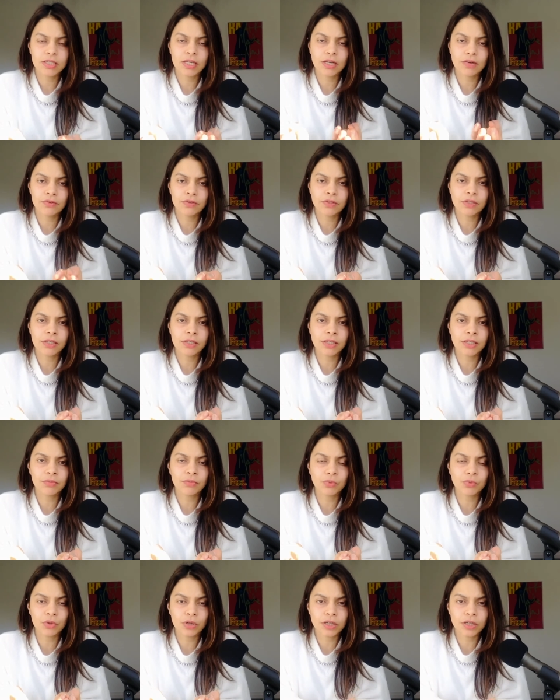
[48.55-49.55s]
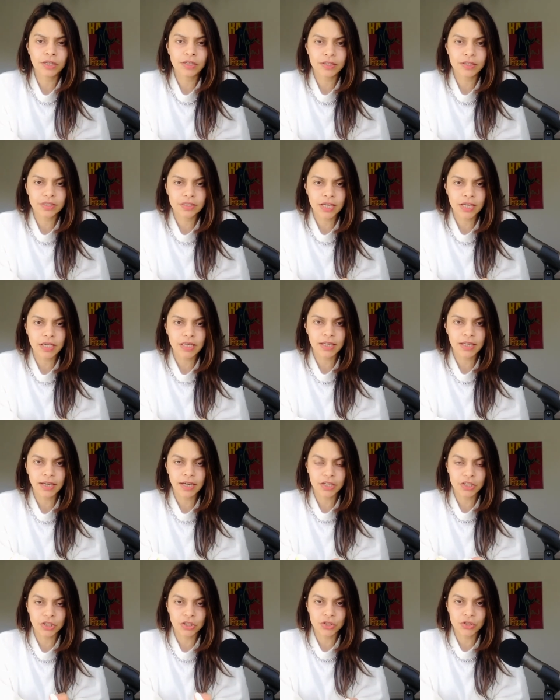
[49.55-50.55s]
definitely worth taking
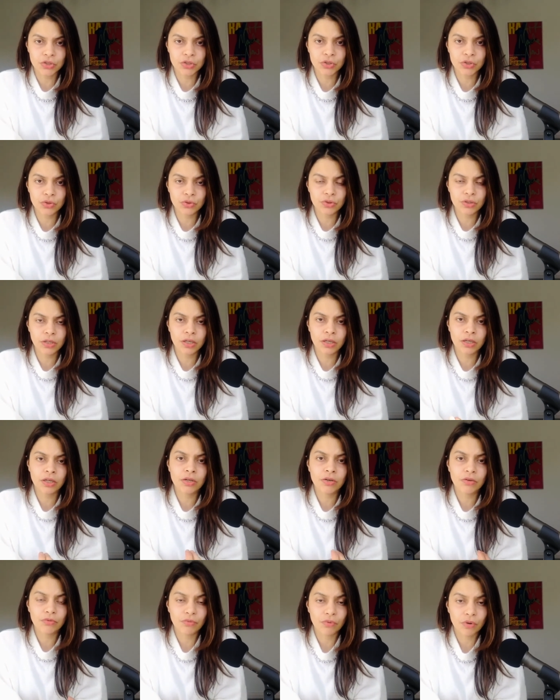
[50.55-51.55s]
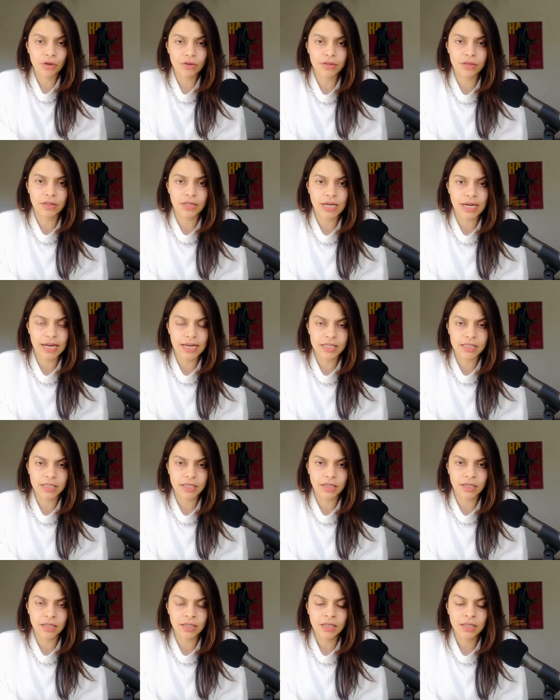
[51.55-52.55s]
action sooner rather than
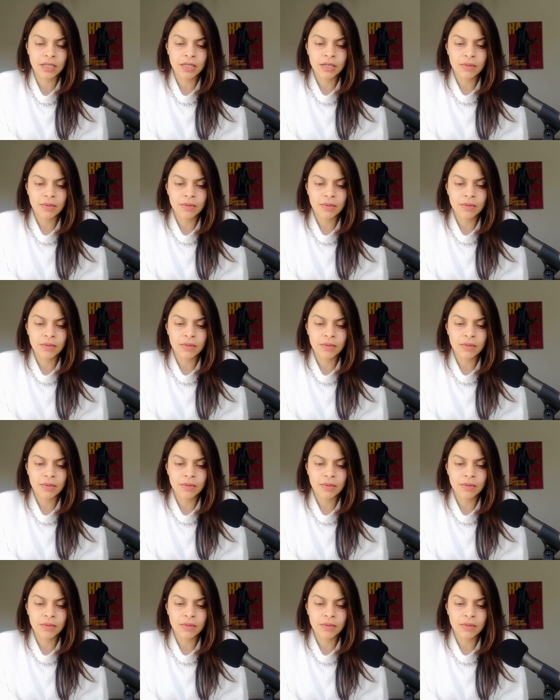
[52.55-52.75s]
later.